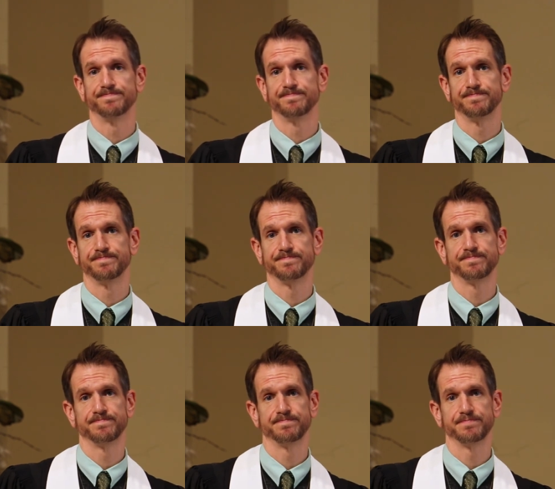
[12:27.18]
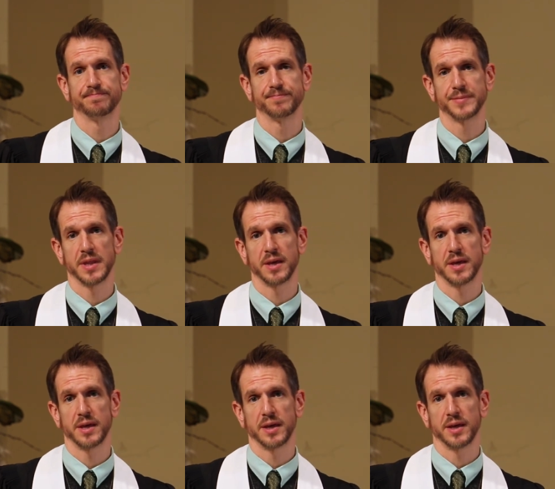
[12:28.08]

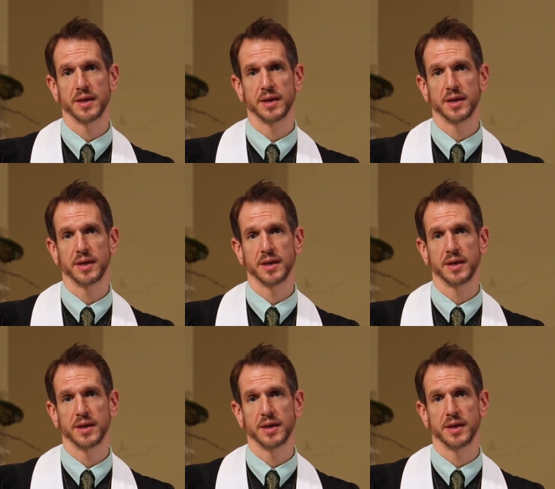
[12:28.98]
No one is speaking in this clip.